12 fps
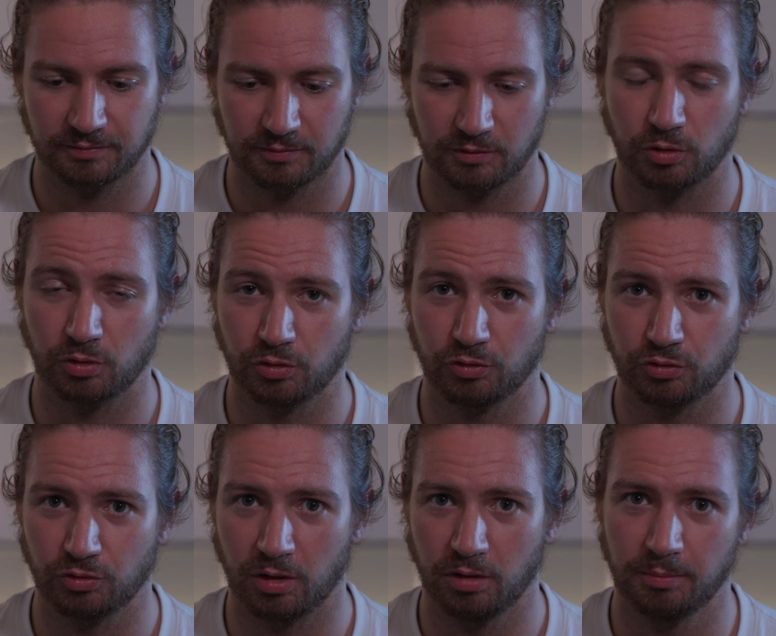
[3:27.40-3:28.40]
you're good to
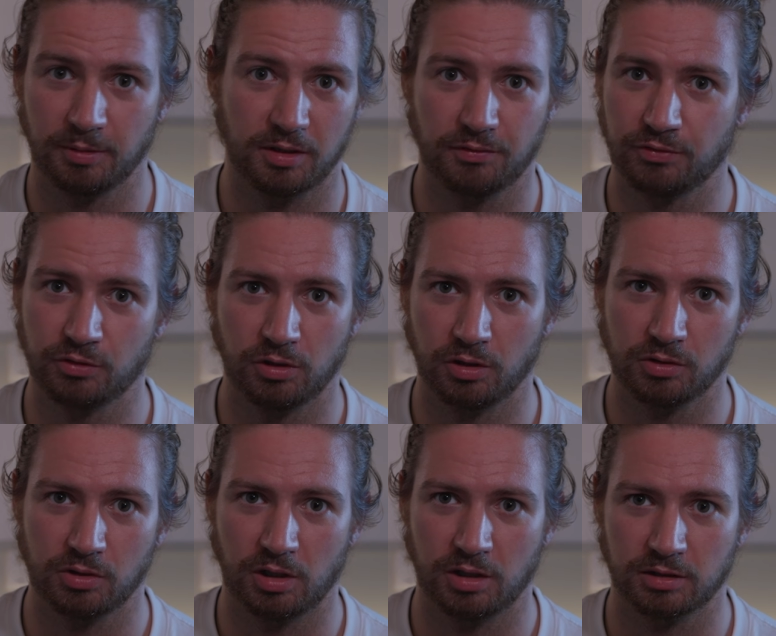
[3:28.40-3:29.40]
go. But if you know
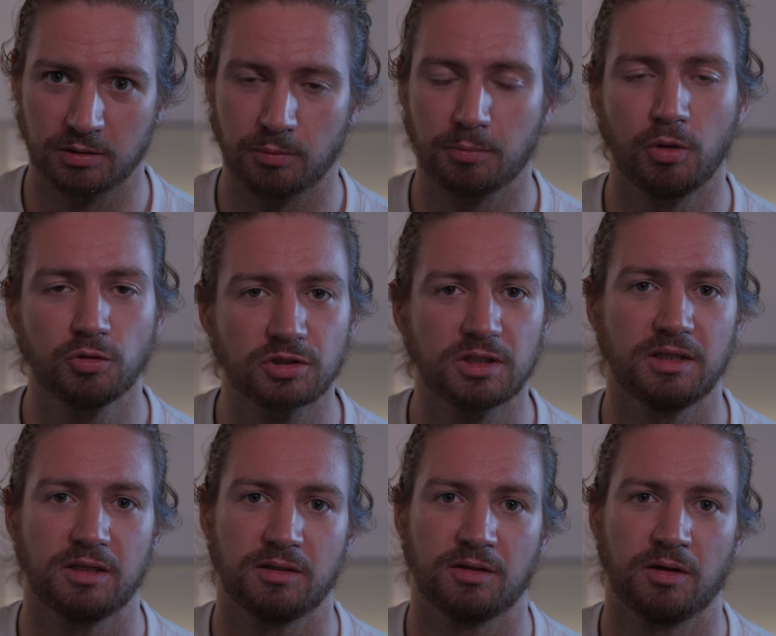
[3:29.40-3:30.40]
you are mostly
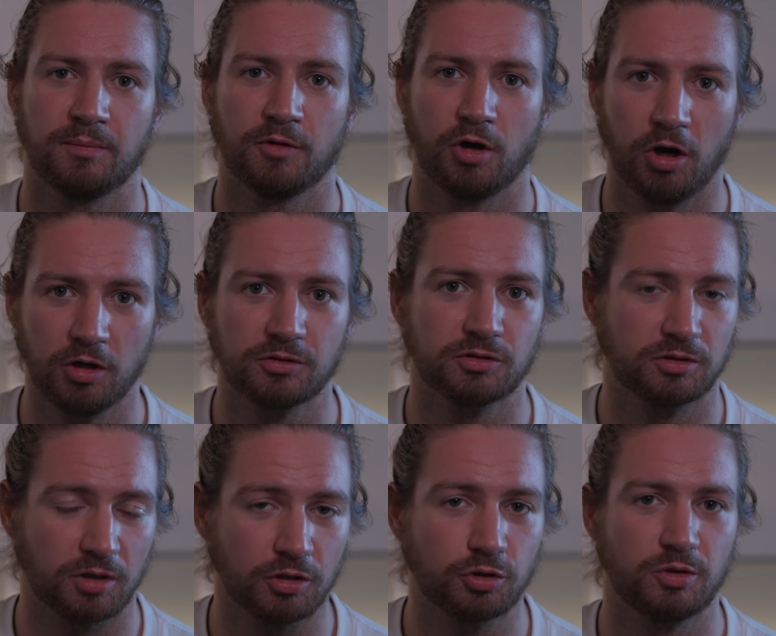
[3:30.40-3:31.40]
in hot
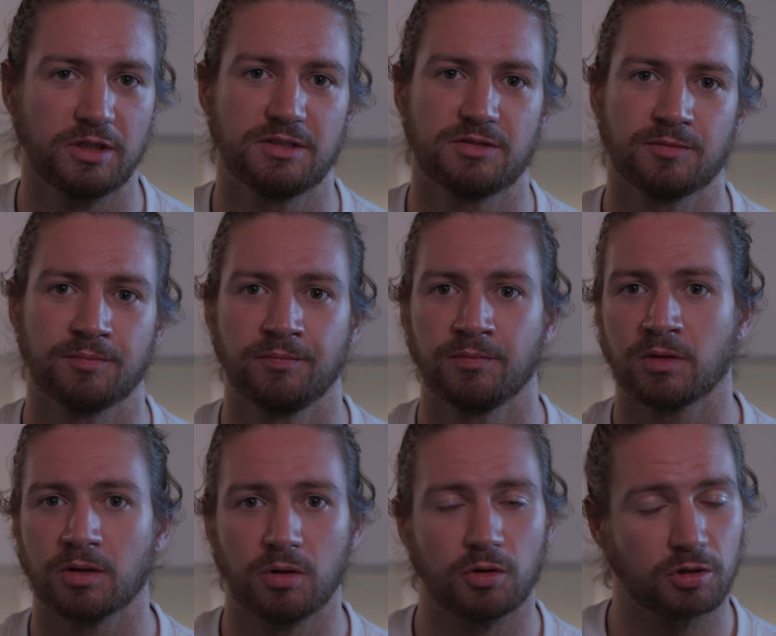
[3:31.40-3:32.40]
countries,
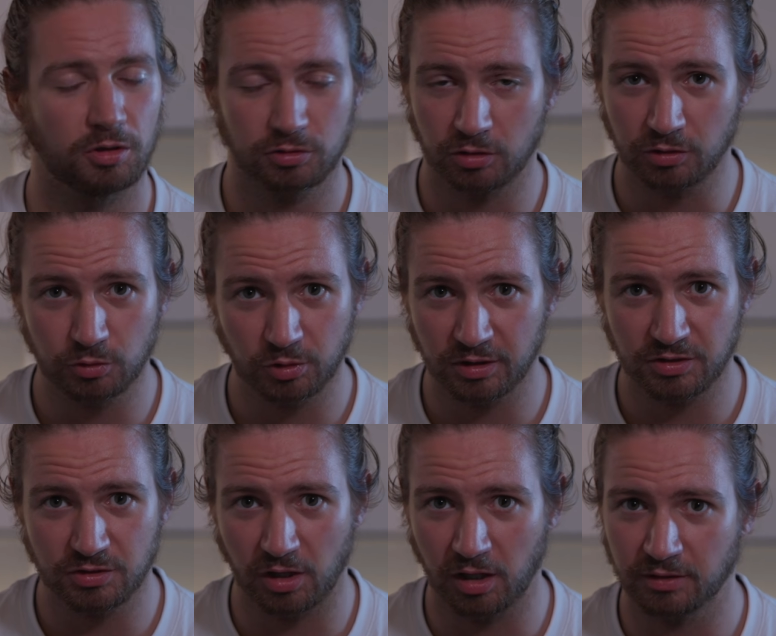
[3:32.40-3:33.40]
or your country
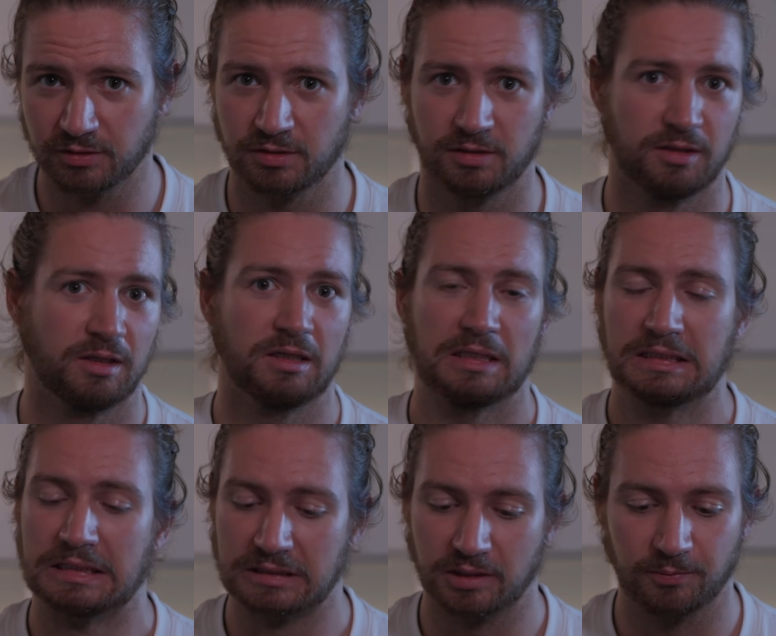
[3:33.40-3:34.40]
is hot,
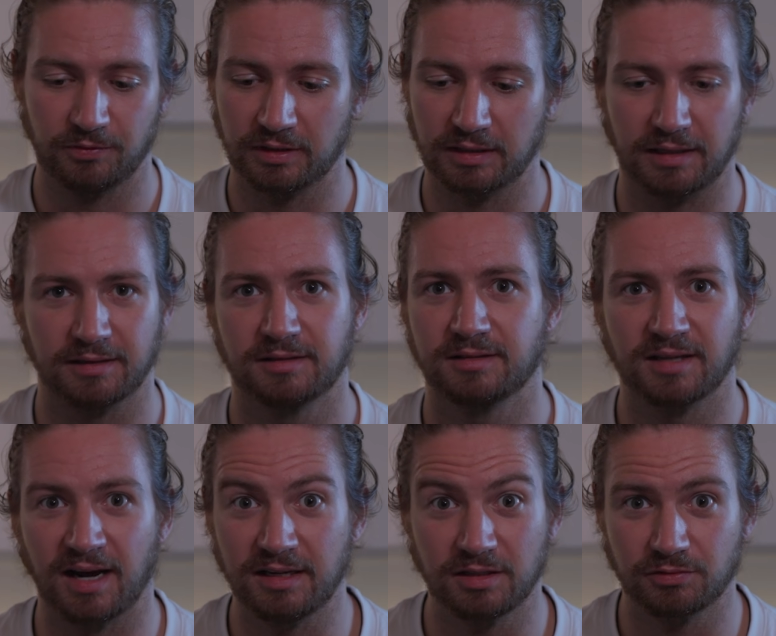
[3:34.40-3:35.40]
something like
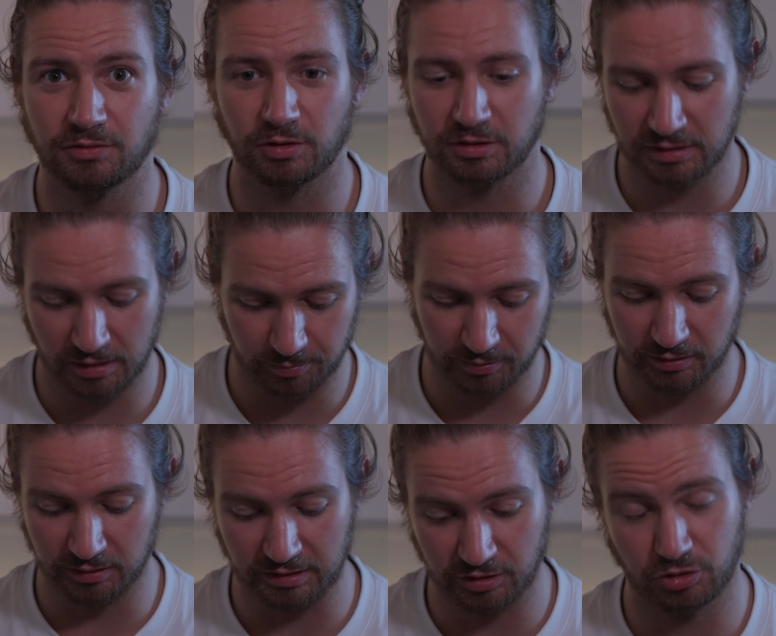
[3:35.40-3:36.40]
Thailand, for example,
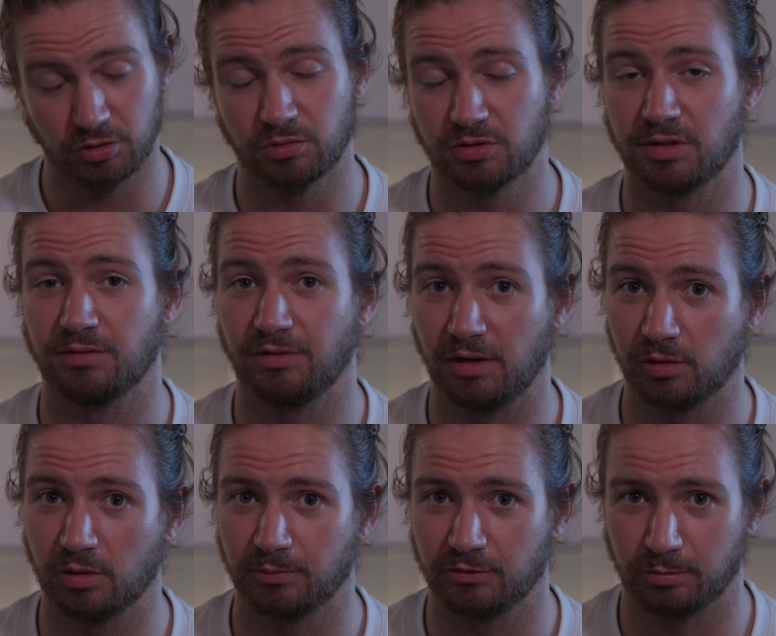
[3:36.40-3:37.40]
these shoes are very
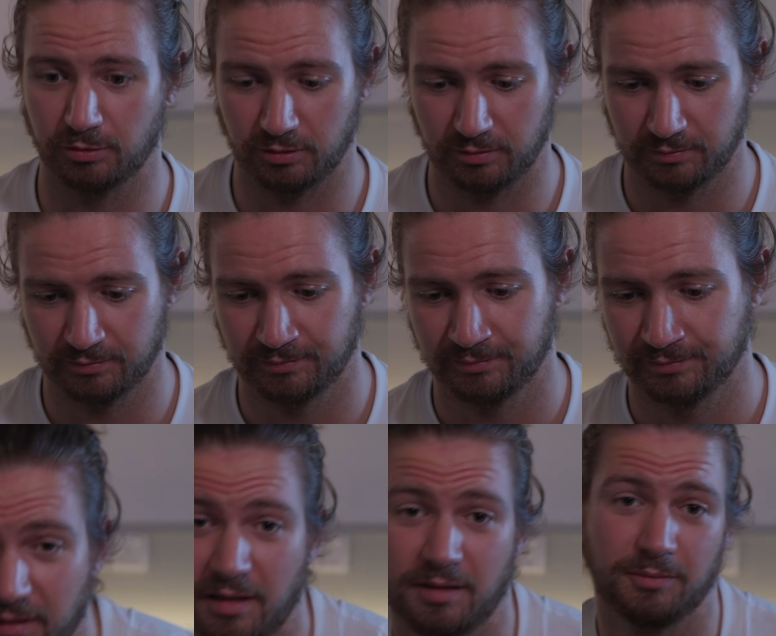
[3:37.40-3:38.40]
comfortable.
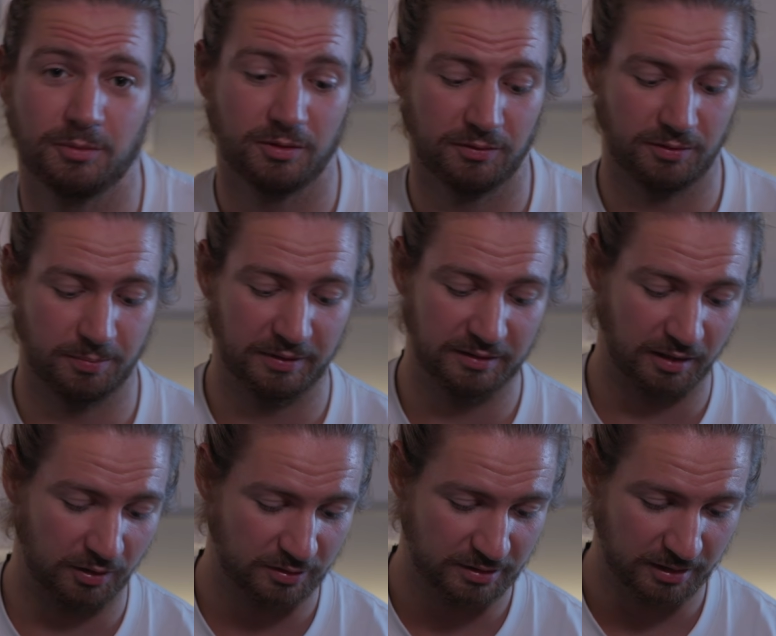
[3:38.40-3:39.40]
Yeah, one of the big
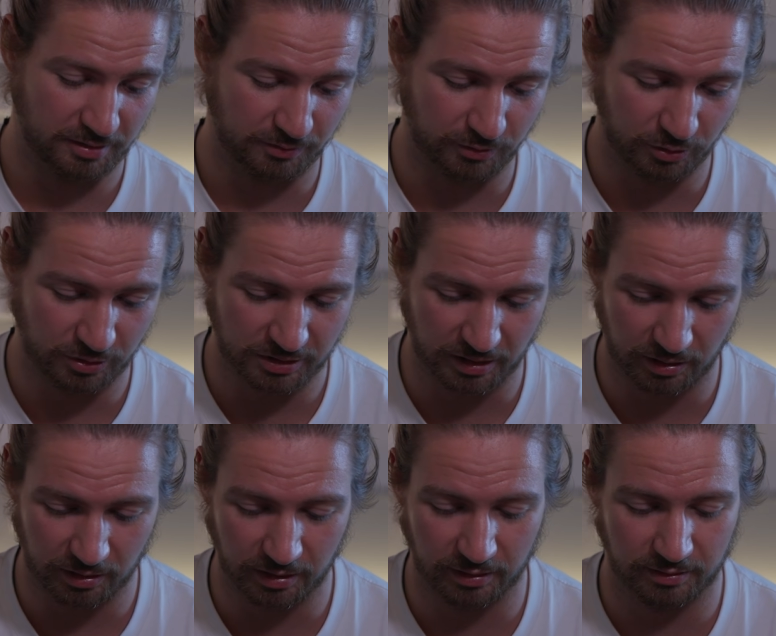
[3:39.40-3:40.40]
downsides, of course,
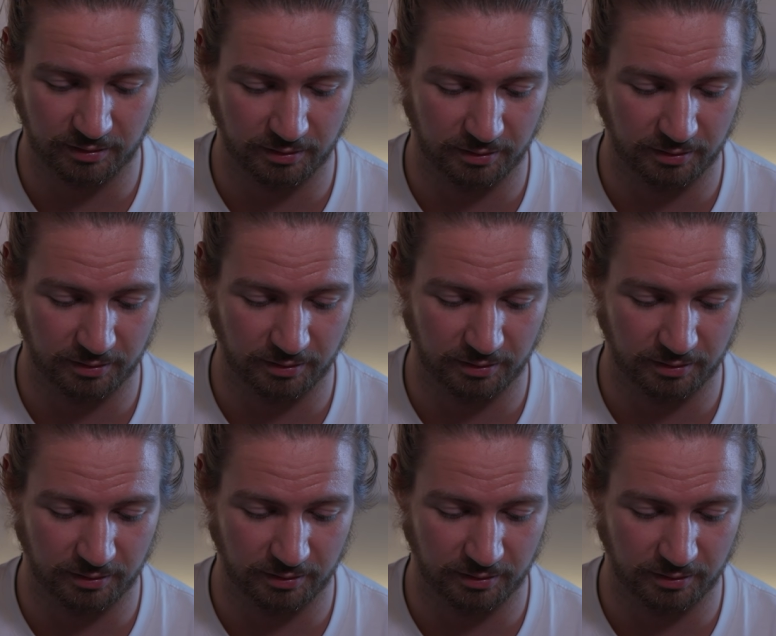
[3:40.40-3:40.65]
are like